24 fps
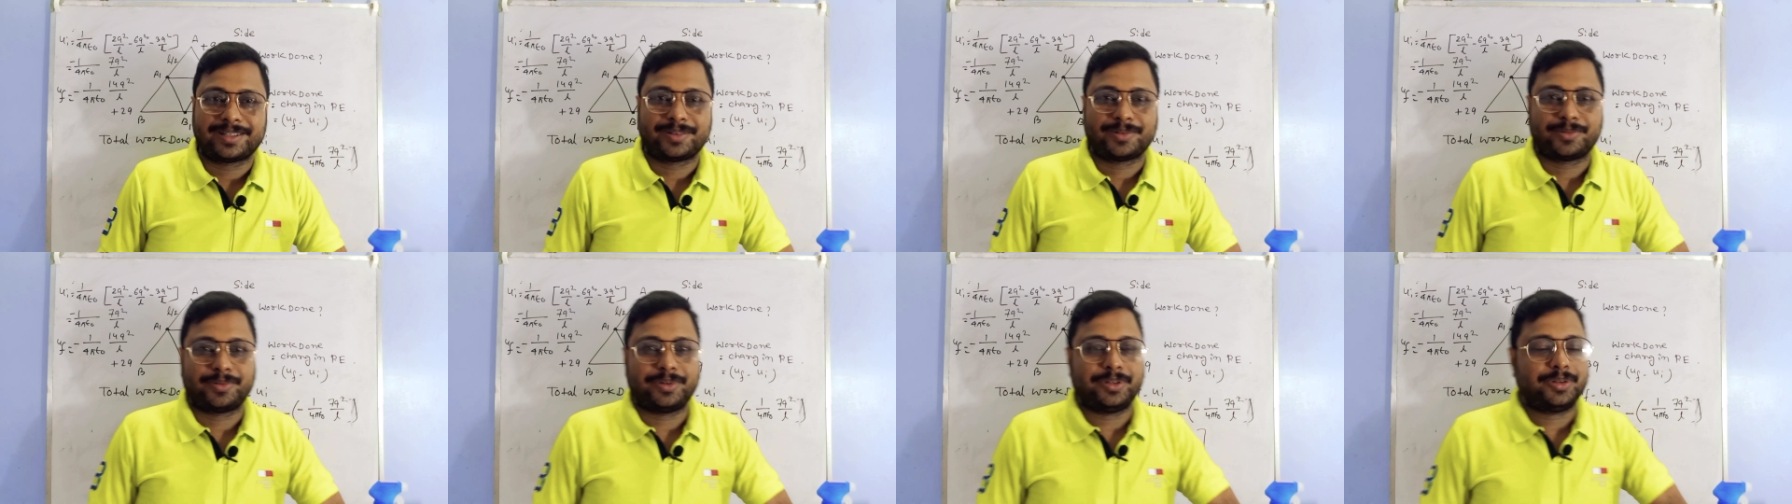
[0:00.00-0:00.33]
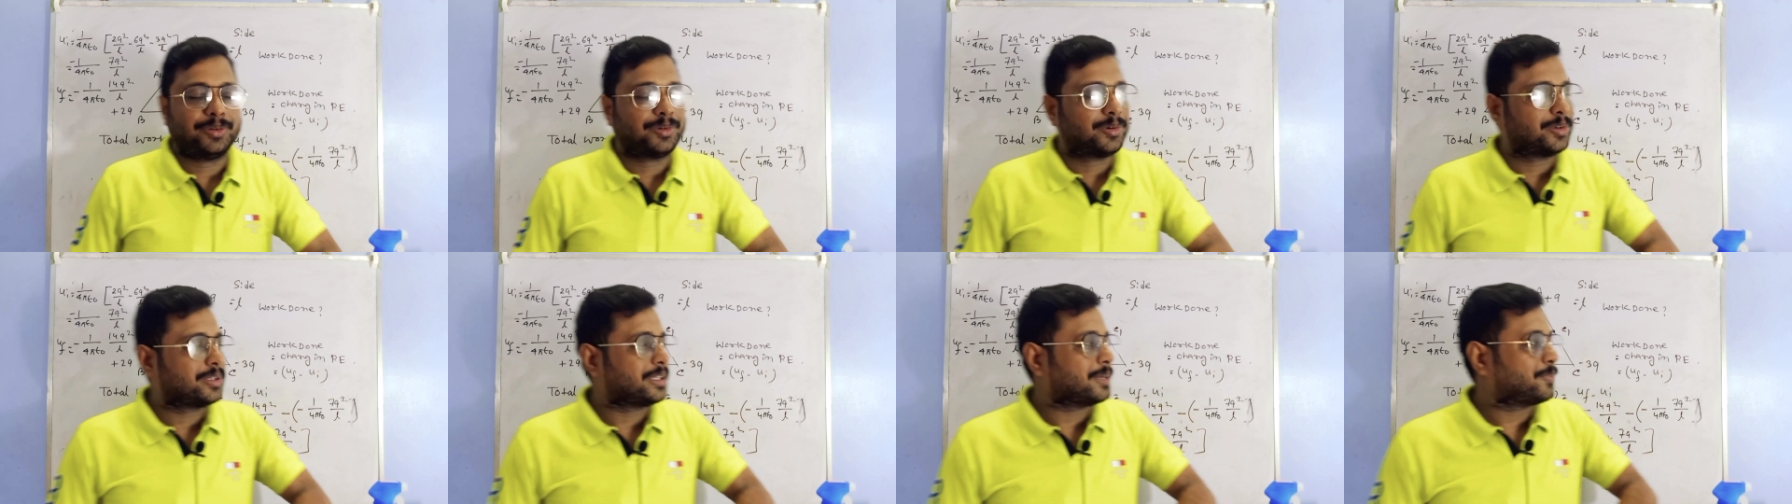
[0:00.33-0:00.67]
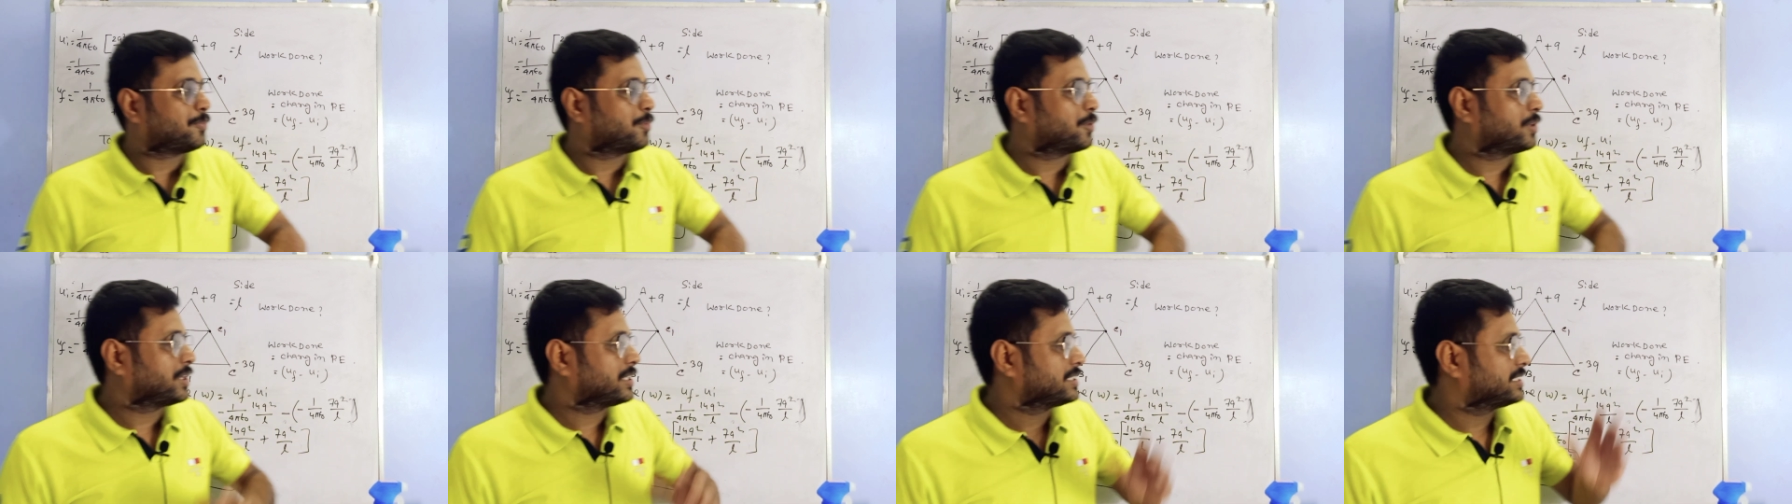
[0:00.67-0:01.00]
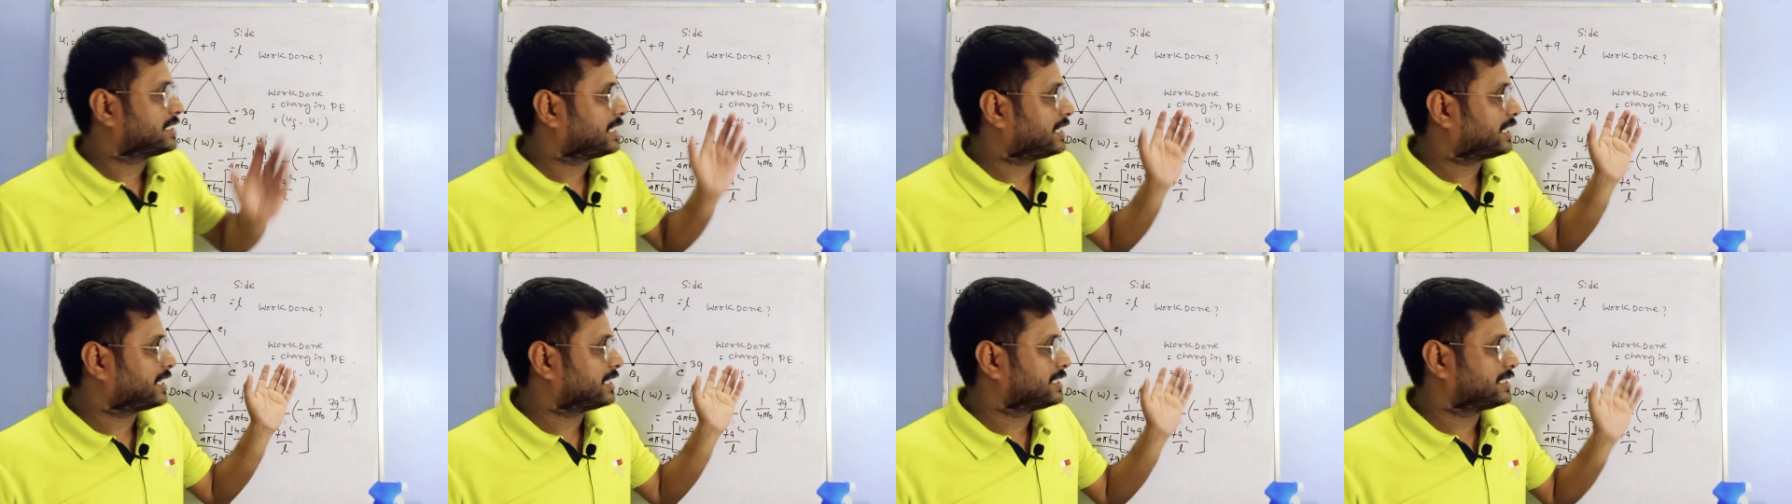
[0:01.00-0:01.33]
we know the
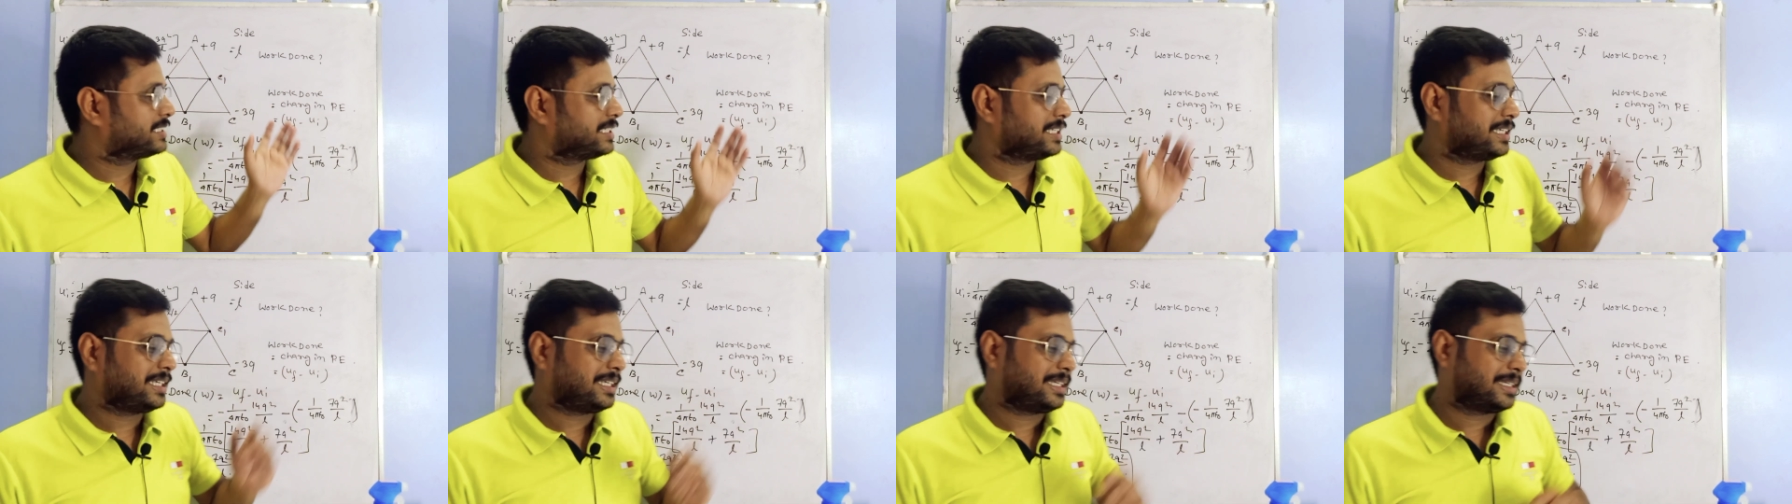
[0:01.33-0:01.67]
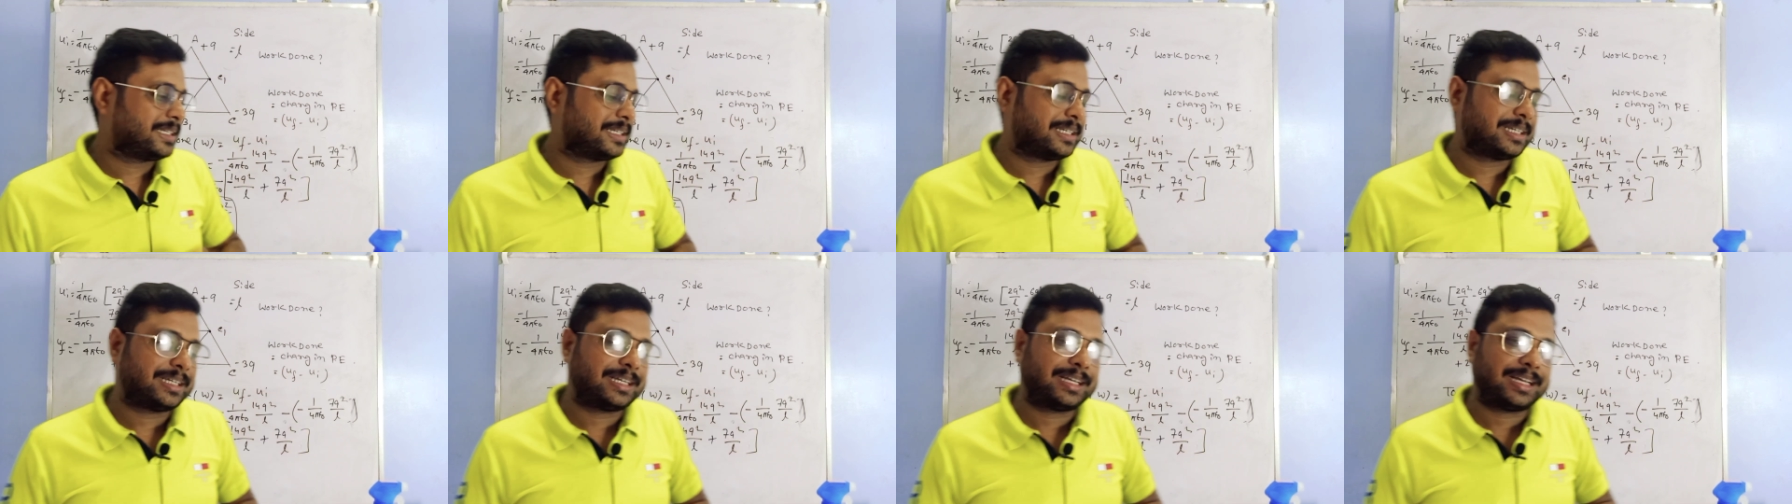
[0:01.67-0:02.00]
potential energy,